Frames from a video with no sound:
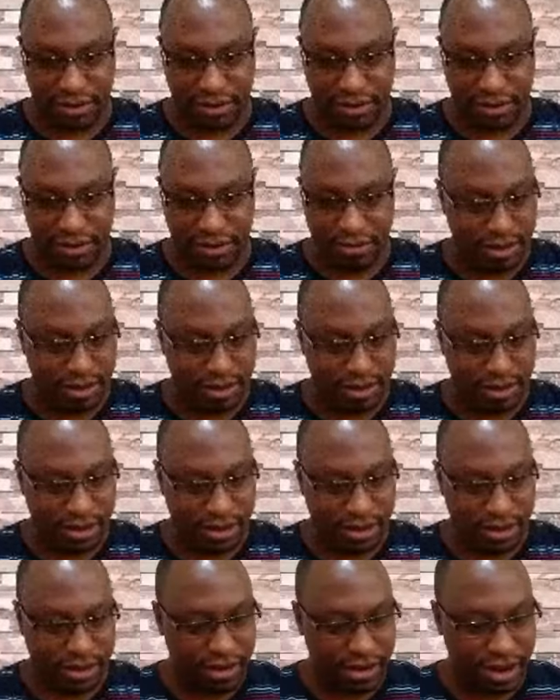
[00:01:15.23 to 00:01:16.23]

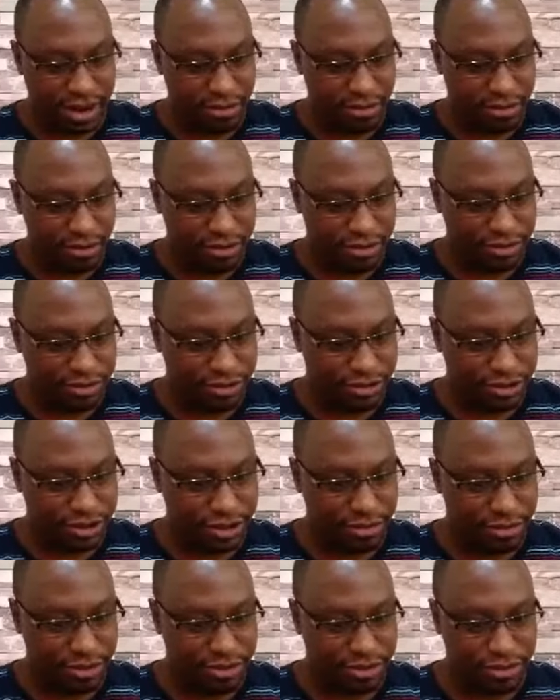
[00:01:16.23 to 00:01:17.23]
and I want to share
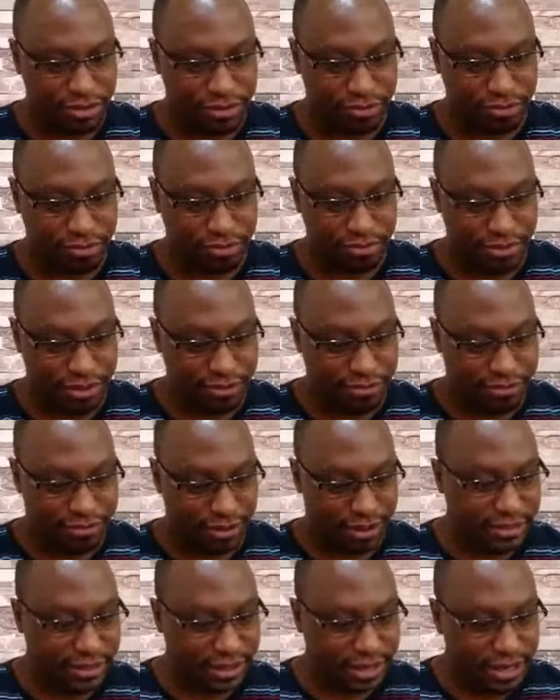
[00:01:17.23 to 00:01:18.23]
with you briefly
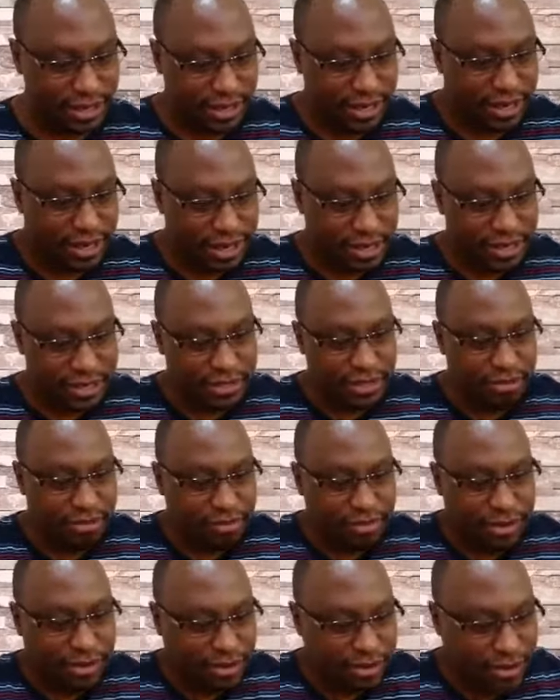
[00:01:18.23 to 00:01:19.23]

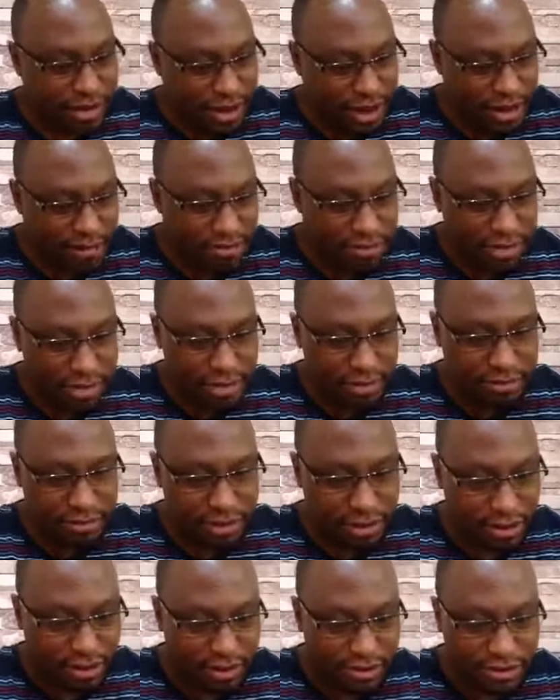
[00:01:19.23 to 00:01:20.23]
something that I believe
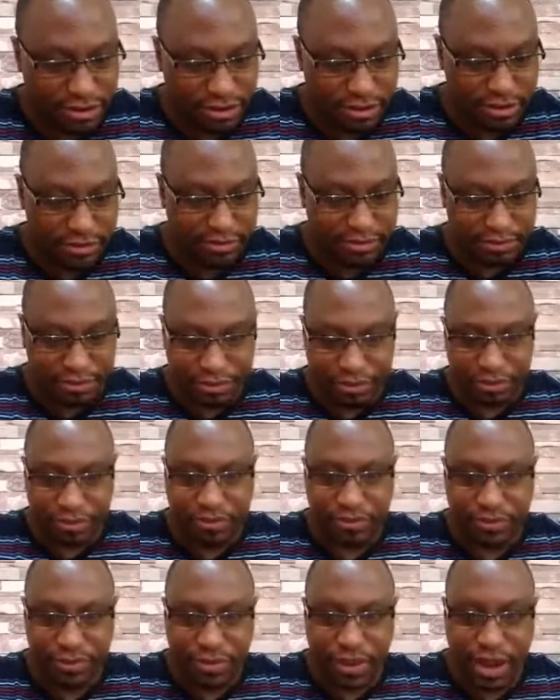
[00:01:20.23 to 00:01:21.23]
God
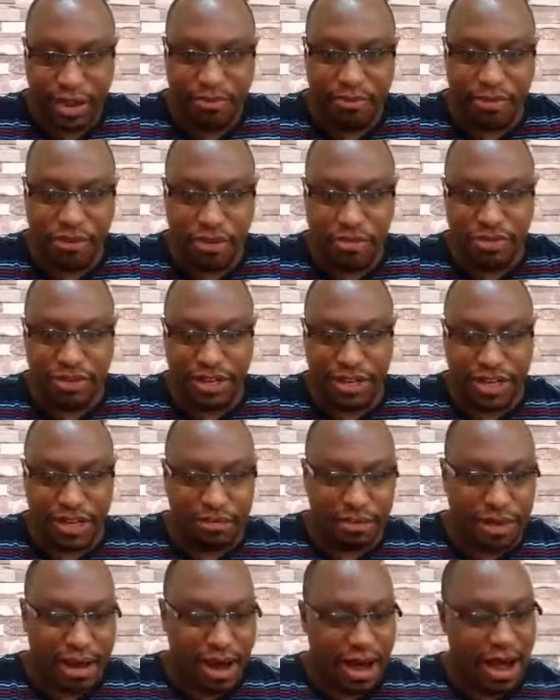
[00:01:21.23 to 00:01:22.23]
prompted
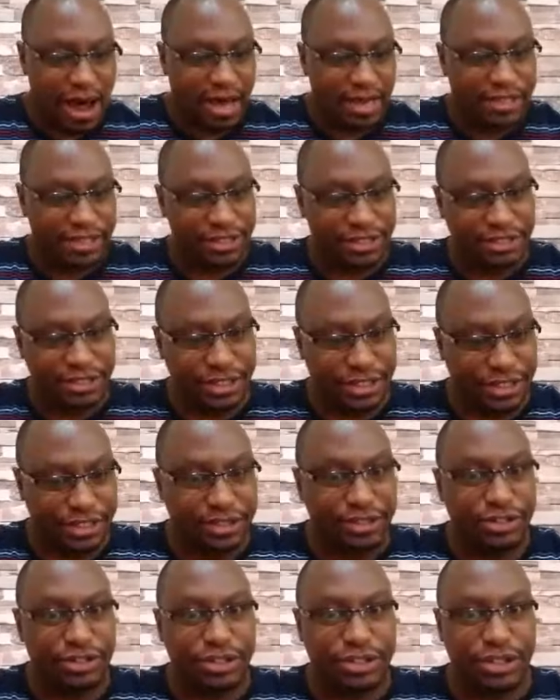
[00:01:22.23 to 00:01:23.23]
in my heart today
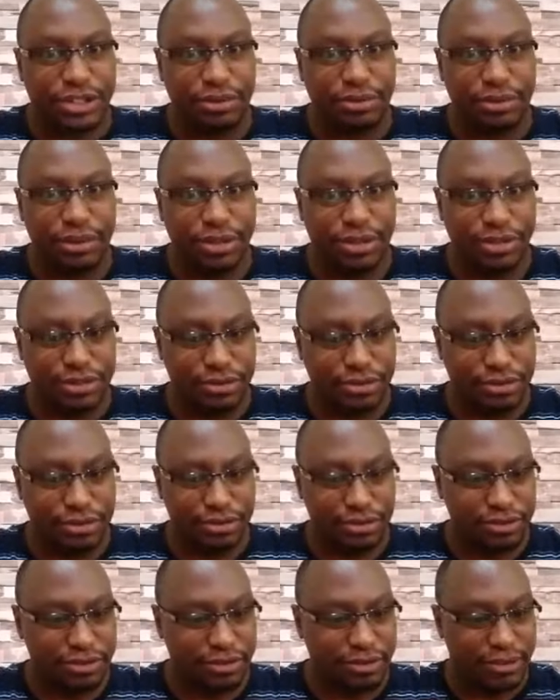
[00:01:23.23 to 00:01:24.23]
to share with
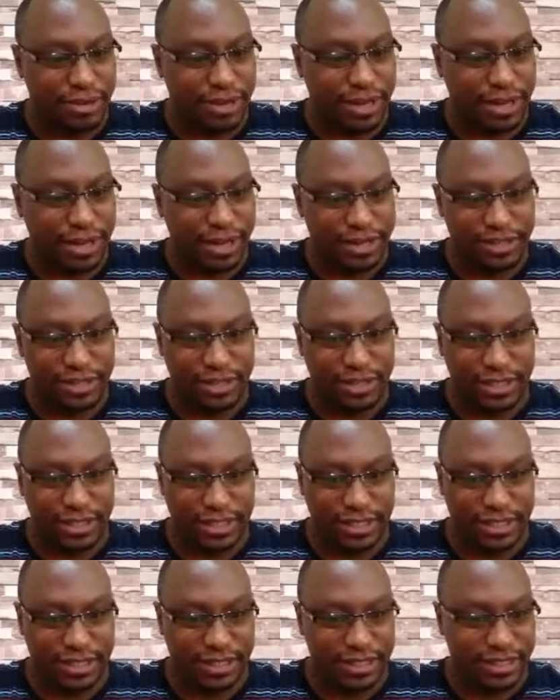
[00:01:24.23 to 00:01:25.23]
those who care to
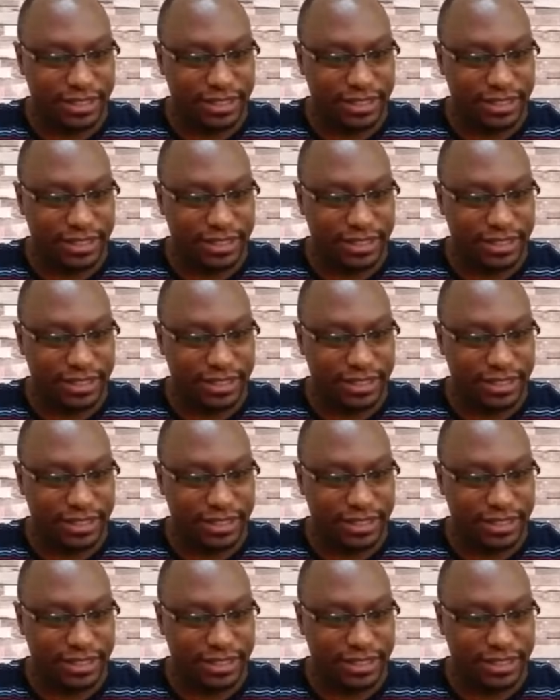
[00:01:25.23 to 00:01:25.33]
listen.